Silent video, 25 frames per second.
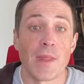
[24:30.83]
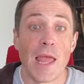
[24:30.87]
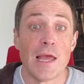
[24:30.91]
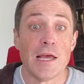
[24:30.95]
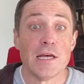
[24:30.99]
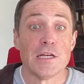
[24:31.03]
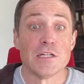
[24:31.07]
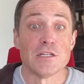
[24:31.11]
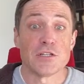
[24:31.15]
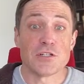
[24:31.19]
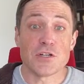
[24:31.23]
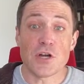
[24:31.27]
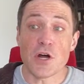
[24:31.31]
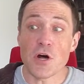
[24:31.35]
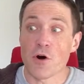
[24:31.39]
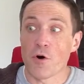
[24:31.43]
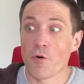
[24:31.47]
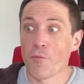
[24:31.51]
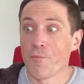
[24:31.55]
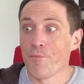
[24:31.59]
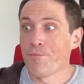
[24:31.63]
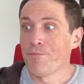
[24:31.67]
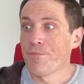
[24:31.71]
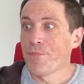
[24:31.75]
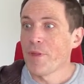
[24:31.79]
So,
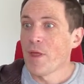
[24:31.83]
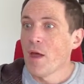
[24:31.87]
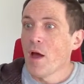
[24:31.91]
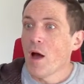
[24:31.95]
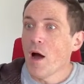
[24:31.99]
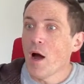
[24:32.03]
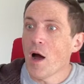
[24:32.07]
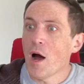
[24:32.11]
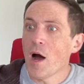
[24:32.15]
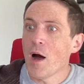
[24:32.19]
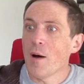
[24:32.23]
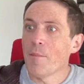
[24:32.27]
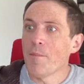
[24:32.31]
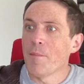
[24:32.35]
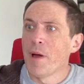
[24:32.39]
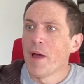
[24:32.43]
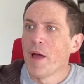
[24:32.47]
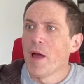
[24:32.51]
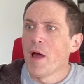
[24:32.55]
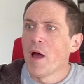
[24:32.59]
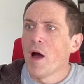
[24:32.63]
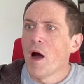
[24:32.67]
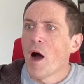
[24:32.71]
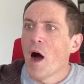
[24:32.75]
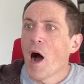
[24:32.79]
I
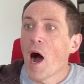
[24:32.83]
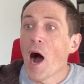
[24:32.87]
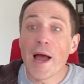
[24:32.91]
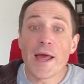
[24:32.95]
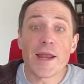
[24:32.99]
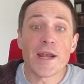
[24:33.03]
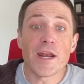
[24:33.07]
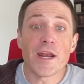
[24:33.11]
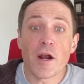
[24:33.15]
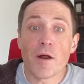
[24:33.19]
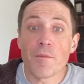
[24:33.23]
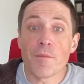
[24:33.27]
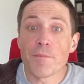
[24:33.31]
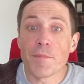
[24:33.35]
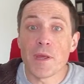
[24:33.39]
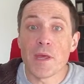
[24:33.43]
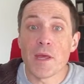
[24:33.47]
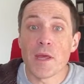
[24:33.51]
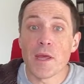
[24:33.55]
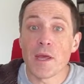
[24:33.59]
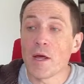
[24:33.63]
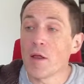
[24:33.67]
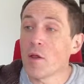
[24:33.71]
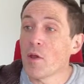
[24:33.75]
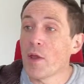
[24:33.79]
ended up
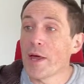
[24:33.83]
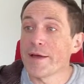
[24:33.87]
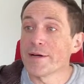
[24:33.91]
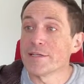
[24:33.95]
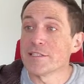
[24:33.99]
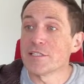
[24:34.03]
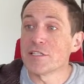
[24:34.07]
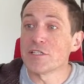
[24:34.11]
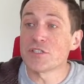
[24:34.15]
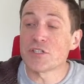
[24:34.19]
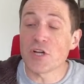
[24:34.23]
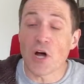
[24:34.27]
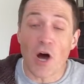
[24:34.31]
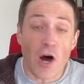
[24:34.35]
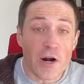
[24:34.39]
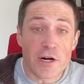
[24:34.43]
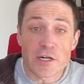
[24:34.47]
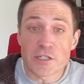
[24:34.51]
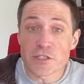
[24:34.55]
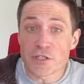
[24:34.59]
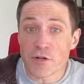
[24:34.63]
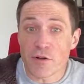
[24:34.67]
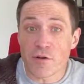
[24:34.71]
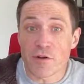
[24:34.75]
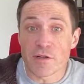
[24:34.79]
being
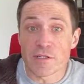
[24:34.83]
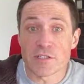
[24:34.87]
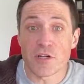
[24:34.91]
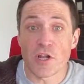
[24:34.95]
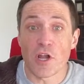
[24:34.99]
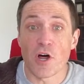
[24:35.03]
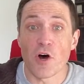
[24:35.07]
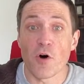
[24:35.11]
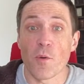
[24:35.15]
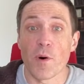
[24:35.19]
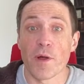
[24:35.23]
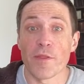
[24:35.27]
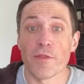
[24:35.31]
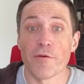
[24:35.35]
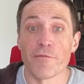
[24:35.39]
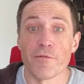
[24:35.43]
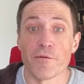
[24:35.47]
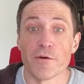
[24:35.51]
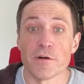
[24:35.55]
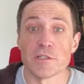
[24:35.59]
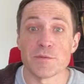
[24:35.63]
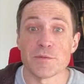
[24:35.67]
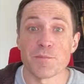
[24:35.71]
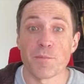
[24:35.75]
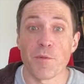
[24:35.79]
astonishingly slow on the
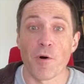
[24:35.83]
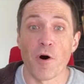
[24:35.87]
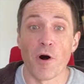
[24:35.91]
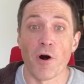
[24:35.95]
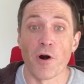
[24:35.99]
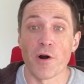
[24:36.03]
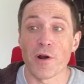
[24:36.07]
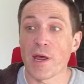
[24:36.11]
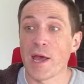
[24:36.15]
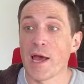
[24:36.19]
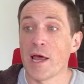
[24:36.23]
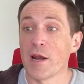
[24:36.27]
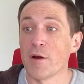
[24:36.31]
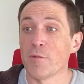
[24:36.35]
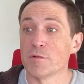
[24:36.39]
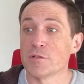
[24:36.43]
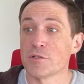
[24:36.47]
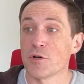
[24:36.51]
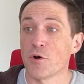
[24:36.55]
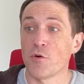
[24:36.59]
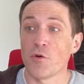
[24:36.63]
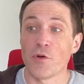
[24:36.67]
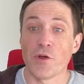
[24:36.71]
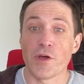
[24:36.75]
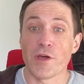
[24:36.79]
first part, and it was
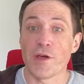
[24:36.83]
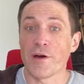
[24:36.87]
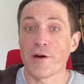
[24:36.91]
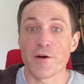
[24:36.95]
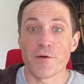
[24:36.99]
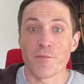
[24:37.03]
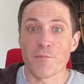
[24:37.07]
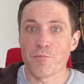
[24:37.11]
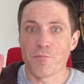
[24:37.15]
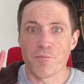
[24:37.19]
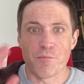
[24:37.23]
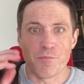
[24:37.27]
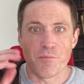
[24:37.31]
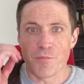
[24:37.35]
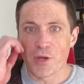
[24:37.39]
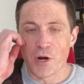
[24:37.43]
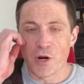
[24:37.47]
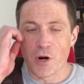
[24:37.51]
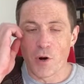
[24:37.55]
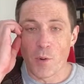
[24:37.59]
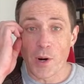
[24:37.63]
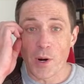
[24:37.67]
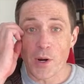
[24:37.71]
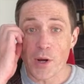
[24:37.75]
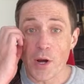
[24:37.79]
only a
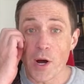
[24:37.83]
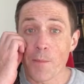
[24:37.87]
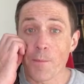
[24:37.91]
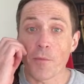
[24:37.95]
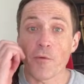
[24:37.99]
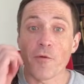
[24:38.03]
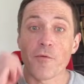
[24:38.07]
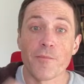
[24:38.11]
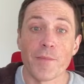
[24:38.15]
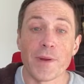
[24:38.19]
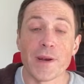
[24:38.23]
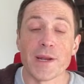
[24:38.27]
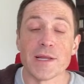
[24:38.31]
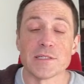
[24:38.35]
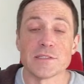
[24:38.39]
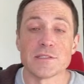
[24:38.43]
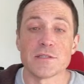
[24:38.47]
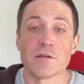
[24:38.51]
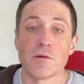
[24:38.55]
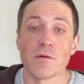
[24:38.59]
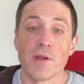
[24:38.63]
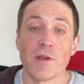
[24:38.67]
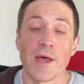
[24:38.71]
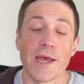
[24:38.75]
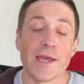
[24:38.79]
couple of minutes
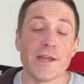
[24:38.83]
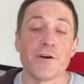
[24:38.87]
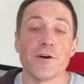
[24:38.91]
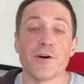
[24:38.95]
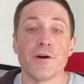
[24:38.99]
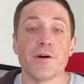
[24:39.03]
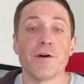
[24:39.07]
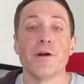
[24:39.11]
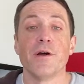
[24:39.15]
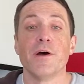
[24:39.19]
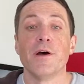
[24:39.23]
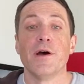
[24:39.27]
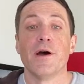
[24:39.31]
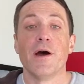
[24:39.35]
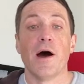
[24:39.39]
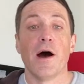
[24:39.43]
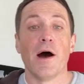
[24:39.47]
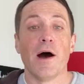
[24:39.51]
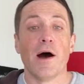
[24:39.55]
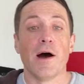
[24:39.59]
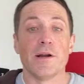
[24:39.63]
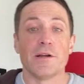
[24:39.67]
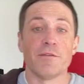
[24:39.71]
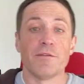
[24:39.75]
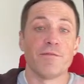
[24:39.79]
later
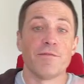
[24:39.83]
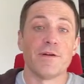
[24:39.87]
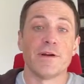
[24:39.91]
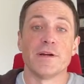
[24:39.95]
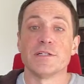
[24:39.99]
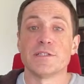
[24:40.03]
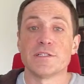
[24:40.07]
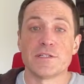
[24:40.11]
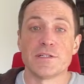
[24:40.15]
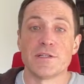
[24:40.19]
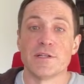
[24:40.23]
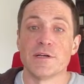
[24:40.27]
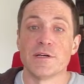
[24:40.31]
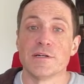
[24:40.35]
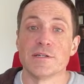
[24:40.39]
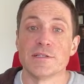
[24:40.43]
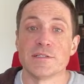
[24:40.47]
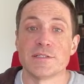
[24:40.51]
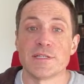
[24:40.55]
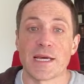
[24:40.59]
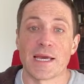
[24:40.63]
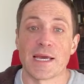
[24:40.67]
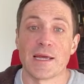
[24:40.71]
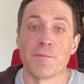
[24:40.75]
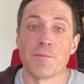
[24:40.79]
to finish the
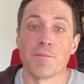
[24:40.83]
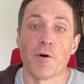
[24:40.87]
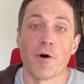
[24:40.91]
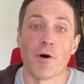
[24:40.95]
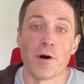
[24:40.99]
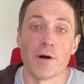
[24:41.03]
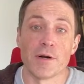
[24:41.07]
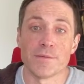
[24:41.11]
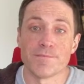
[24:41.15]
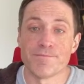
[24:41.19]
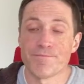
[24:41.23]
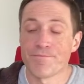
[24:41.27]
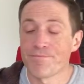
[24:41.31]
second part.